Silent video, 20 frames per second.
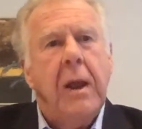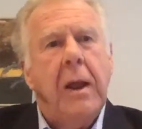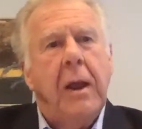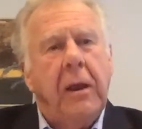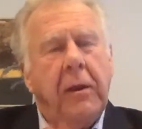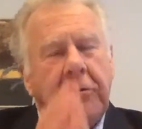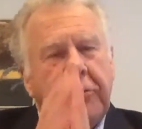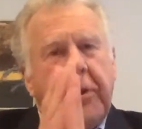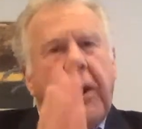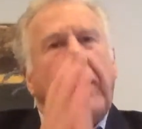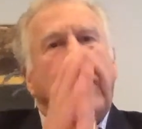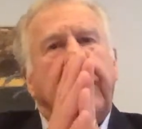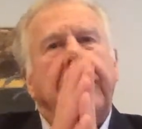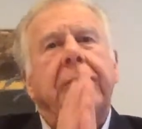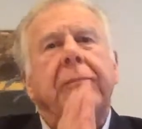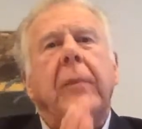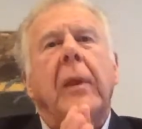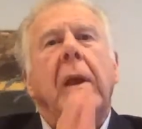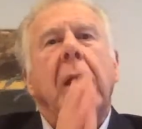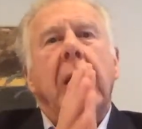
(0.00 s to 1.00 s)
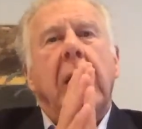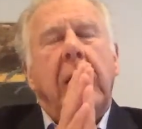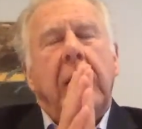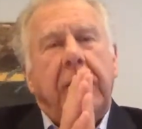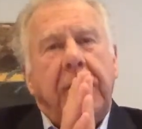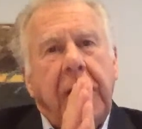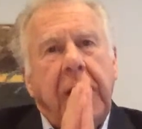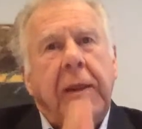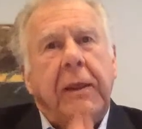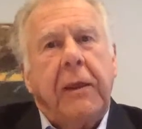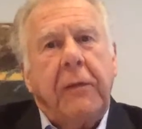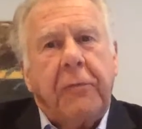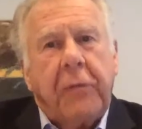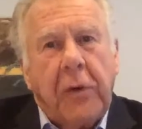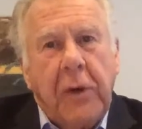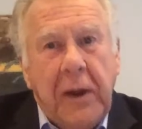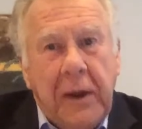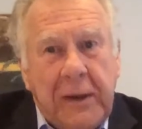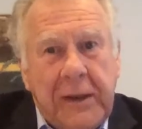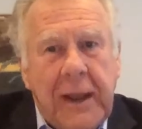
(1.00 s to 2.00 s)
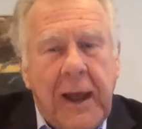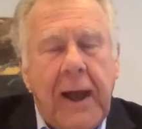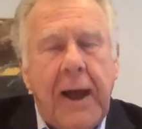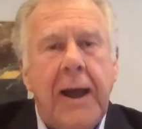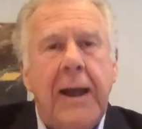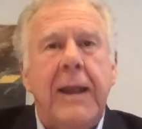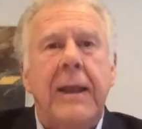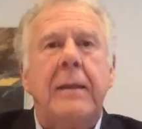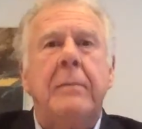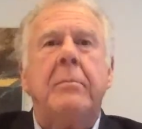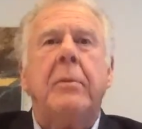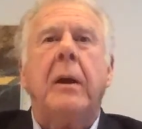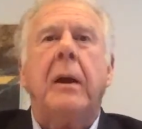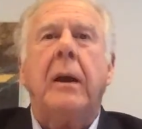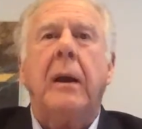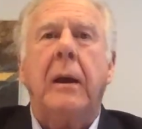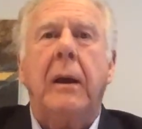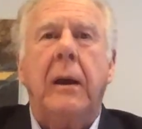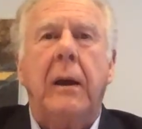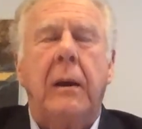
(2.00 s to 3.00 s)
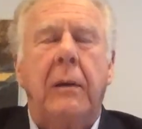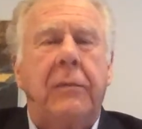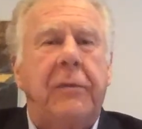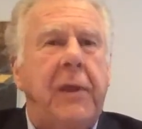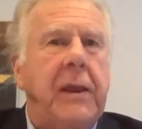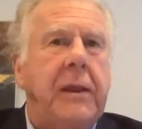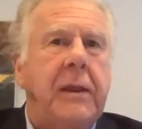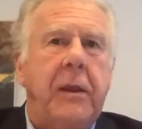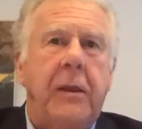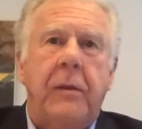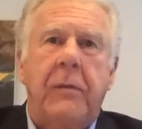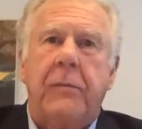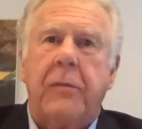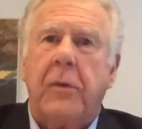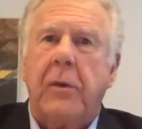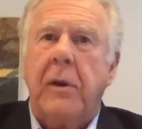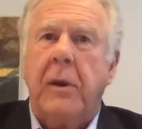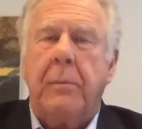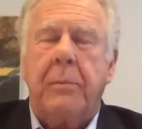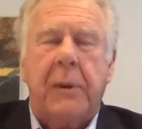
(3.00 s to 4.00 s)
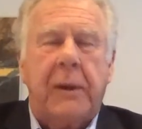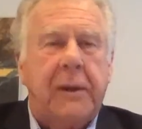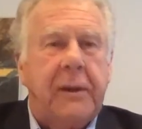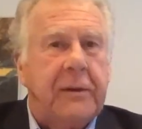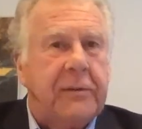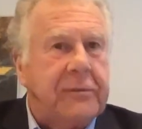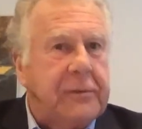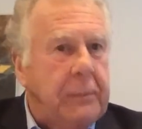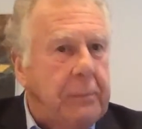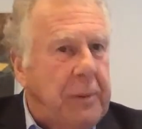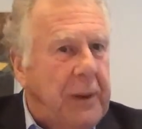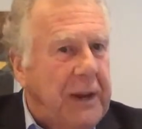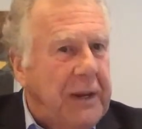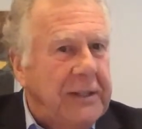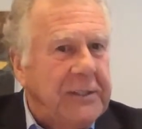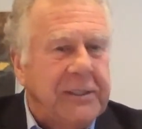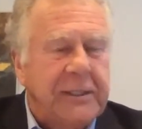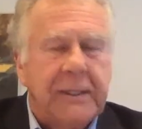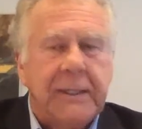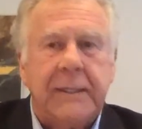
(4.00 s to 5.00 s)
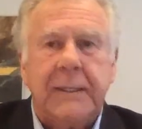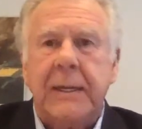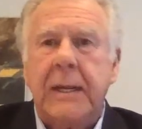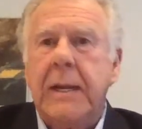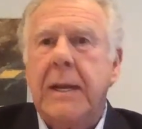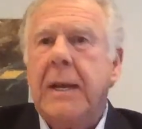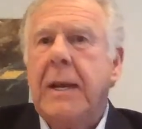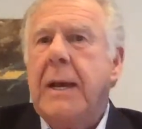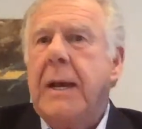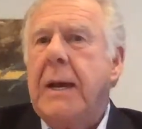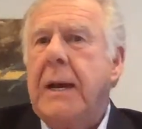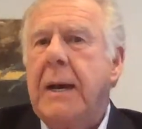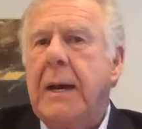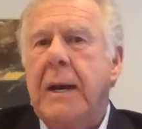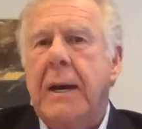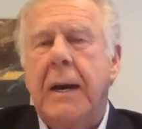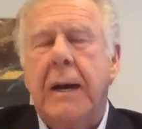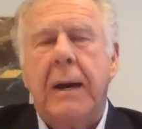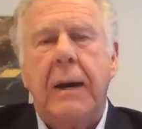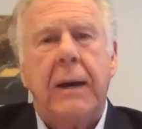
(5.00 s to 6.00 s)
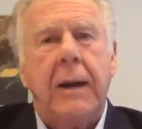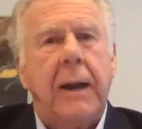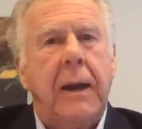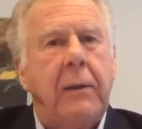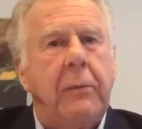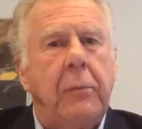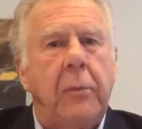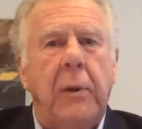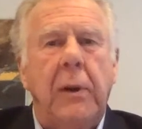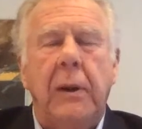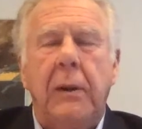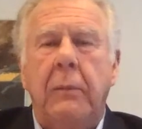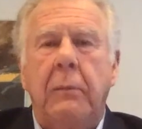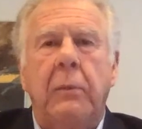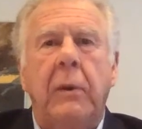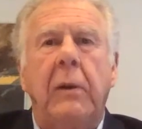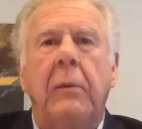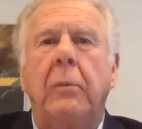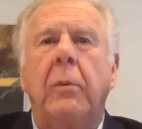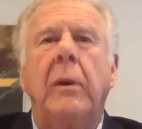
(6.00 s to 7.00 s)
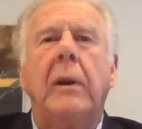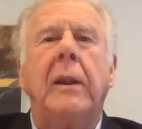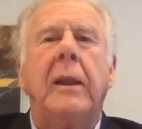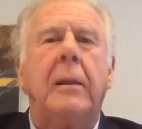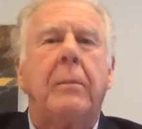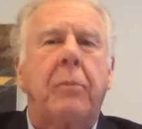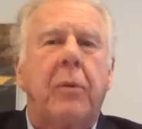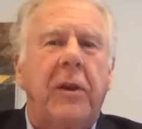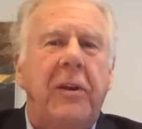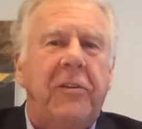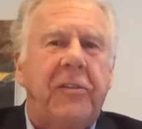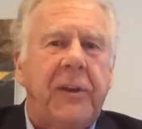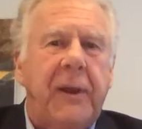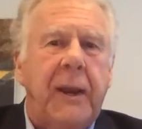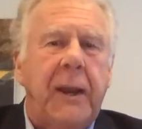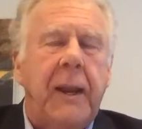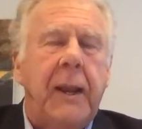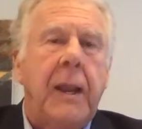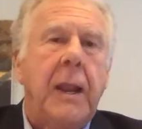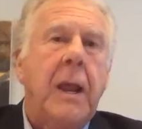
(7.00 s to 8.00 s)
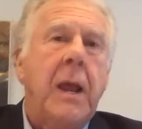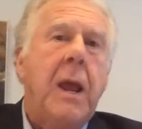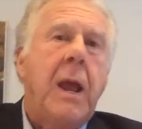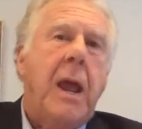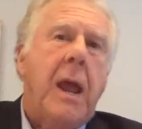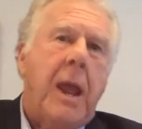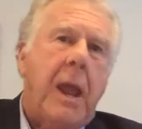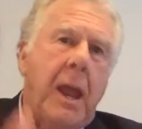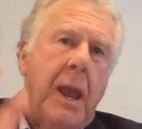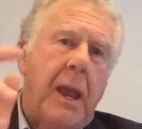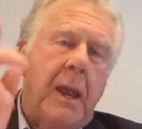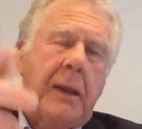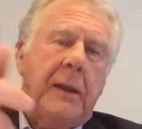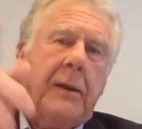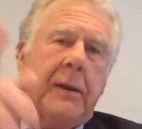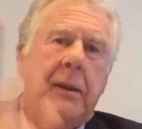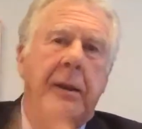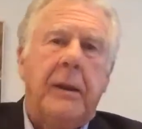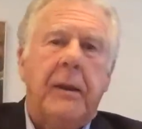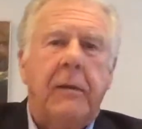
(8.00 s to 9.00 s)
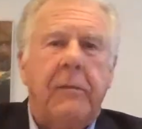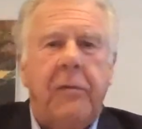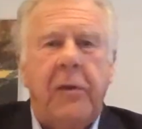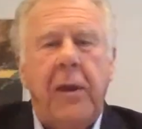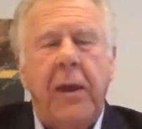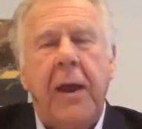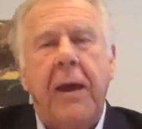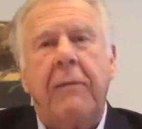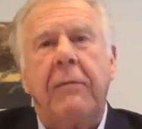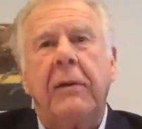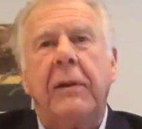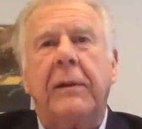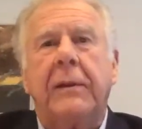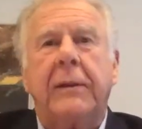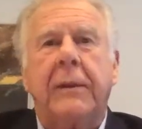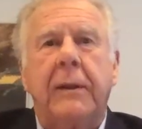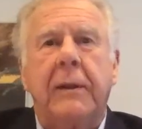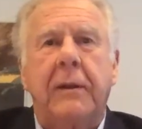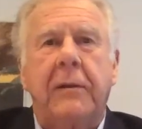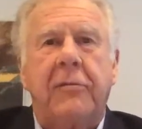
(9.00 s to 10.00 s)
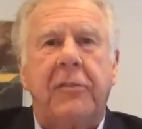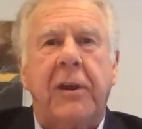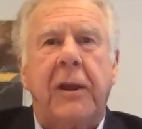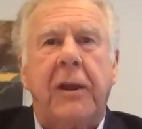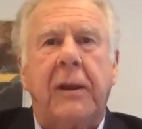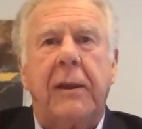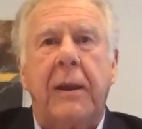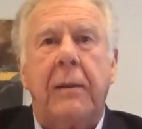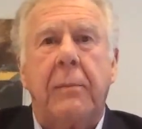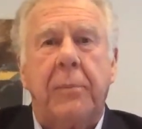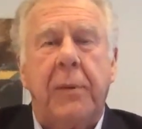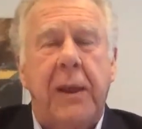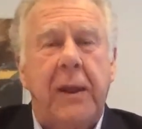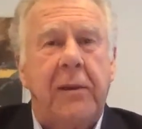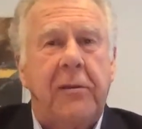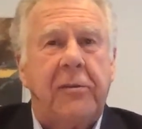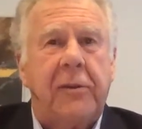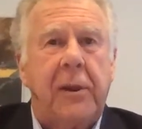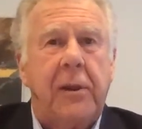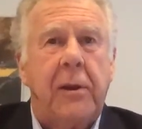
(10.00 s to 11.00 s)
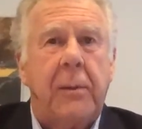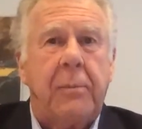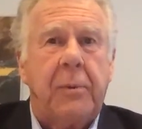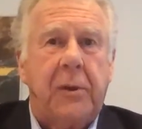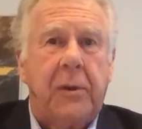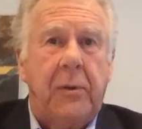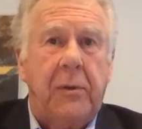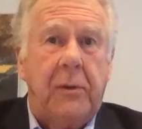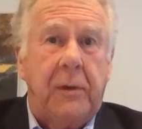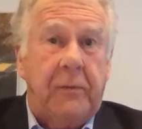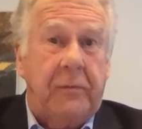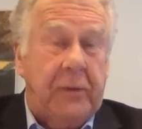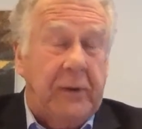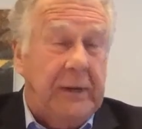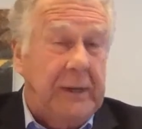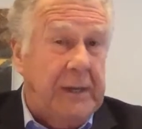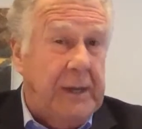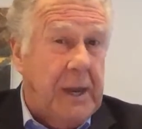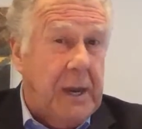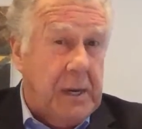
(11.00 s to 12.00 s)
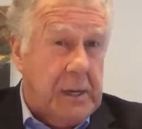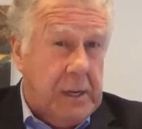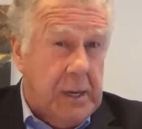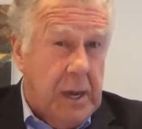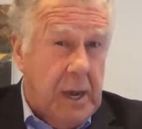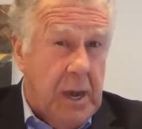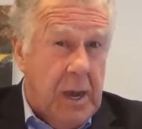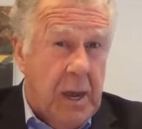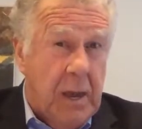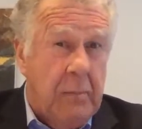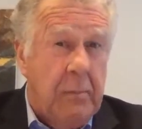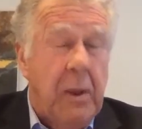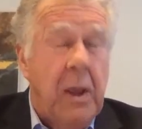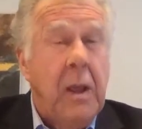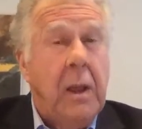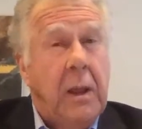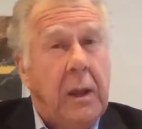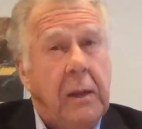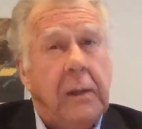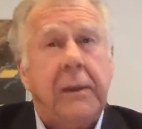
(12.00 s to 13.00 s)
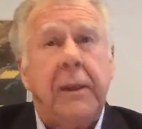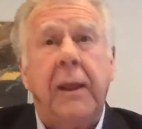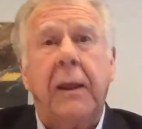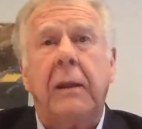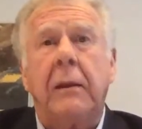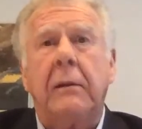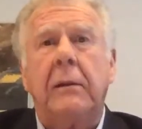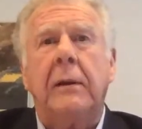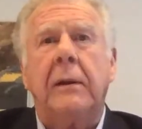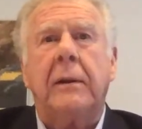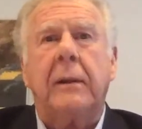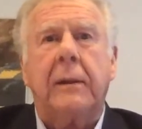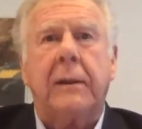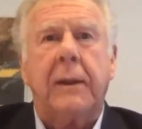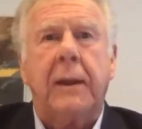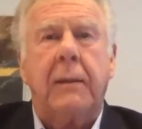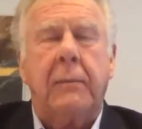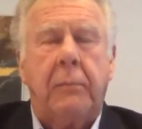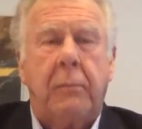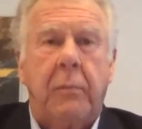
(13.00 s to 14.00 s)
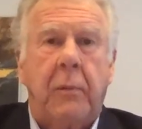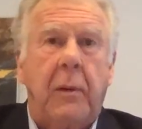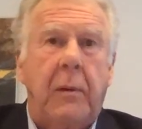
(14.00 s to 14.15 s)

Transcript: So thank you for your time. Thank you for your participation. We really appreciate it. And if you haven't checked out PhDopportunityfund.com and take a look at that